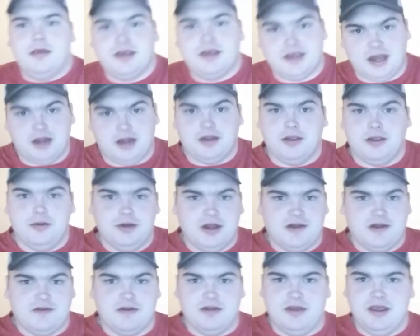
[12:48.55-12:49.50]
stay
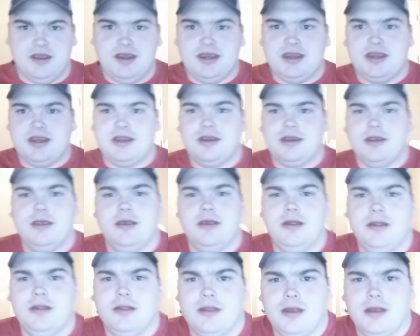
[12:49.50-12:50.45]
tuned after this,
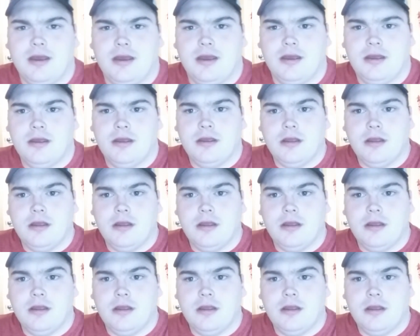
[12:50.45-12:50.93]
and uh,